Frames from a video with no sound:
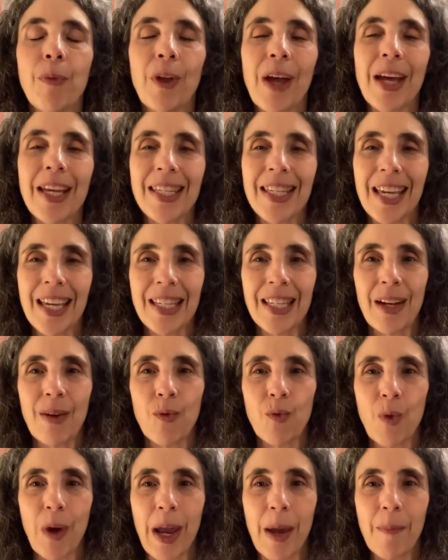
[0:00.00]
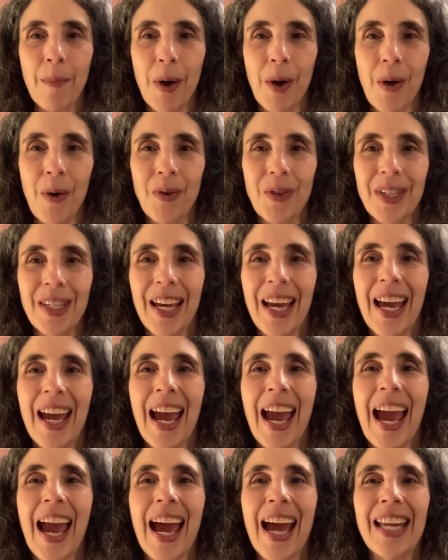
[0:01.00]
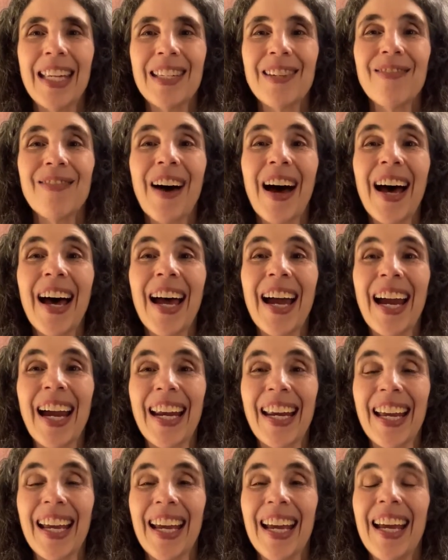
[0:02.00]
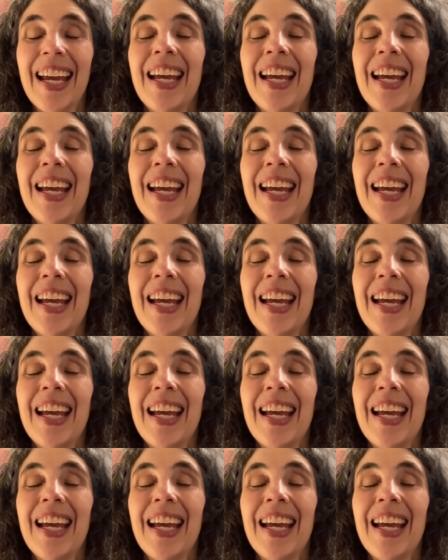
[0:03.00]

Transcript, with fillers: blessings and rainbows and divine